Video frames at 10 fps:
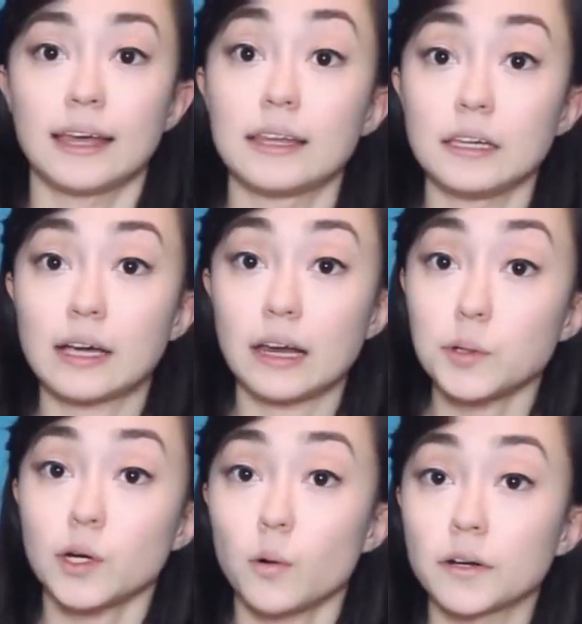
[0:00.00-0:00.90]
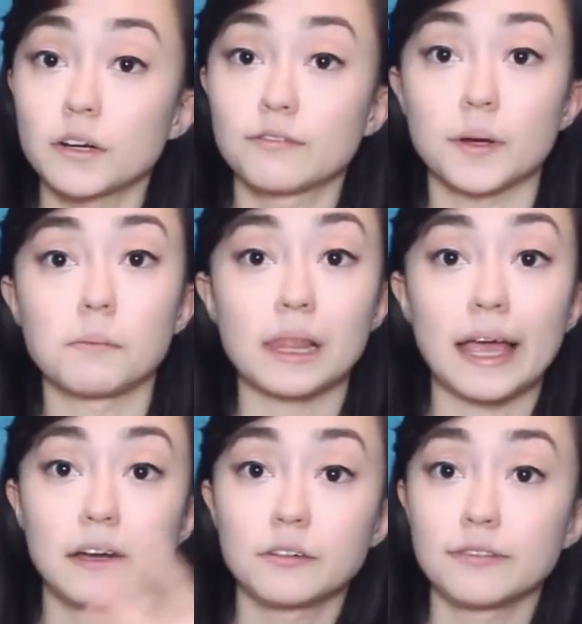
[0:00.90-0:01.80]
And then you kind of want to order from
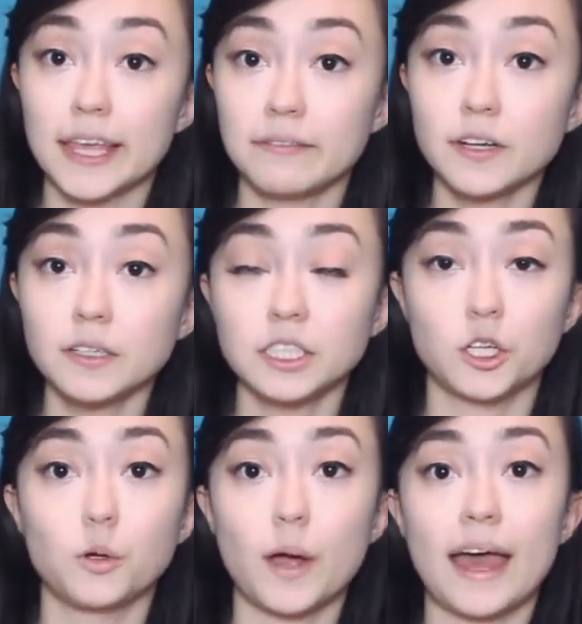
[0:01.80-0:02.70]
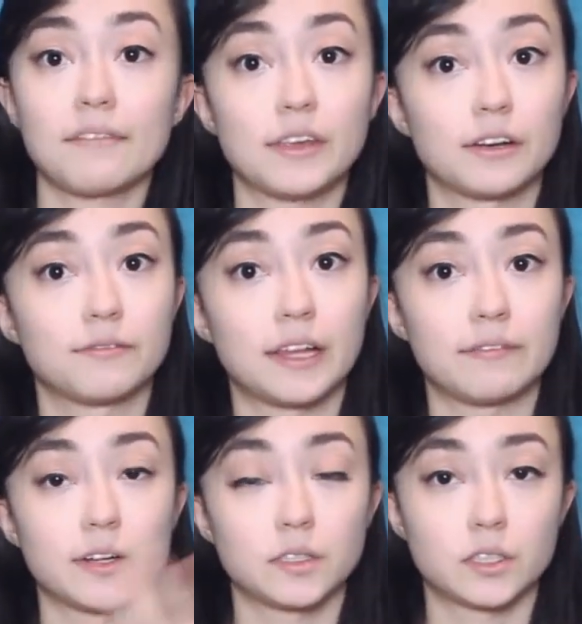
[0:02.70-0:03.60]
lighter flavor to heavier
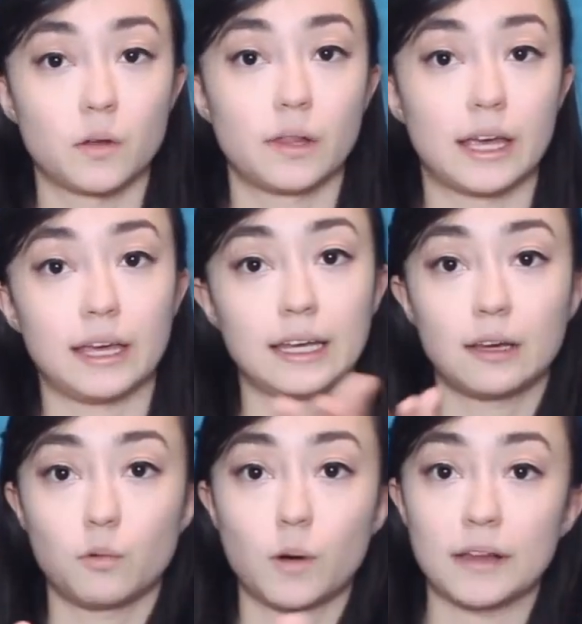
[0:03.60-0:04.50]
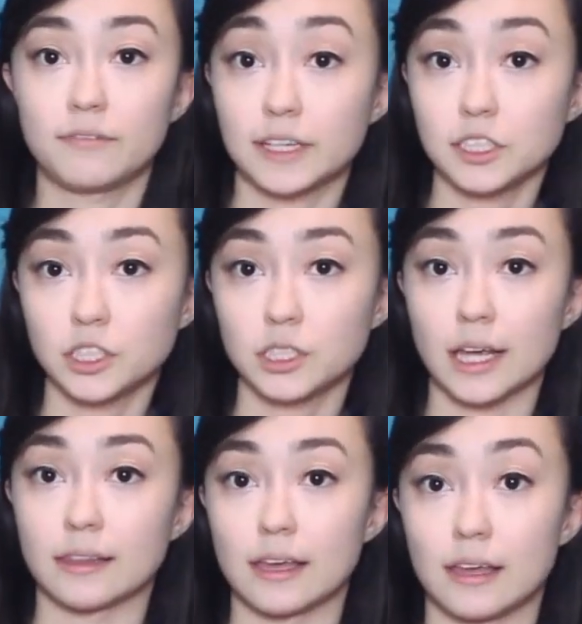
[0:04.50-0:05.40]
flavor. So like whitefish,
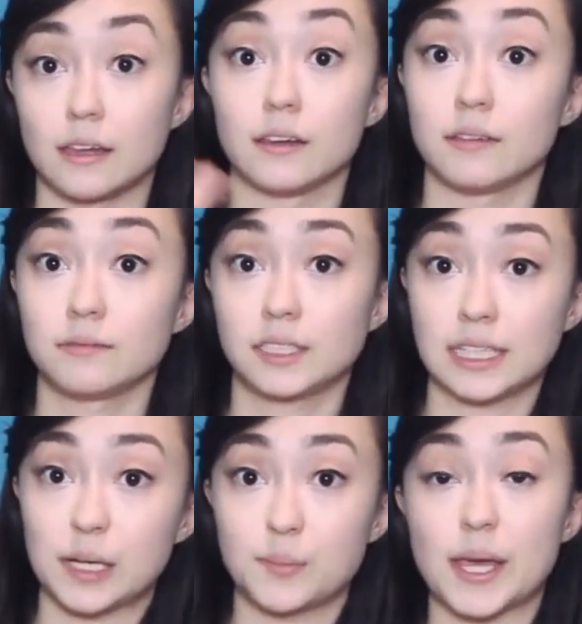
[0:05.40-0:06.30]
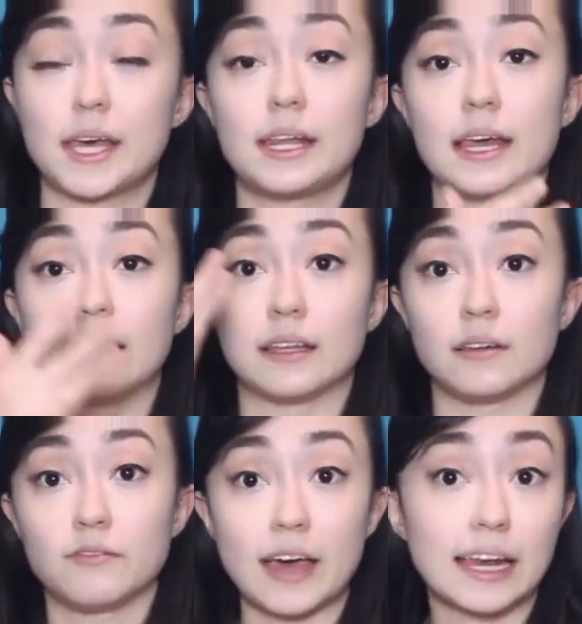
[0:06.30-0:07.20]
and then salmon, and
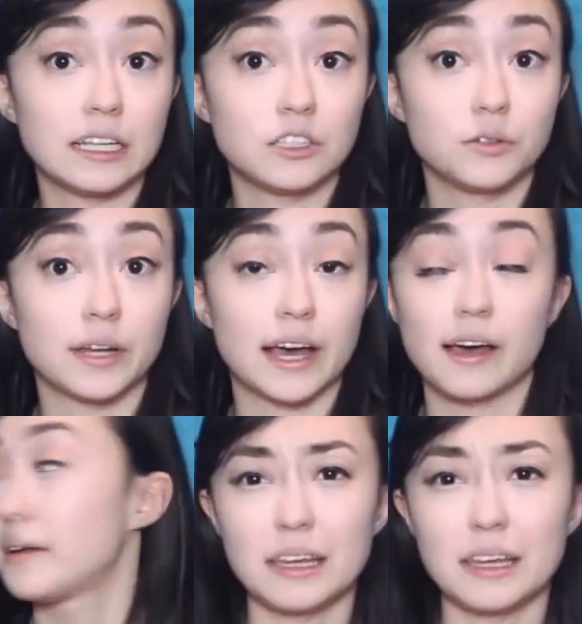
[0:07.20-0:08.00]
then fatty tuna.